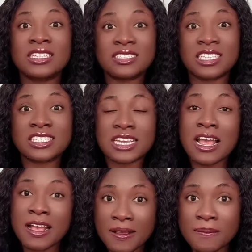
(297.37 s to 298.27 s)
they
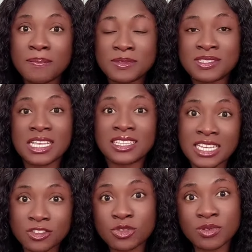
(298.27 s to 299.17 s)
share
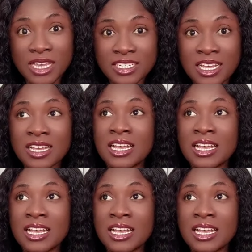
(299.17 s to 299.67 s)
started together,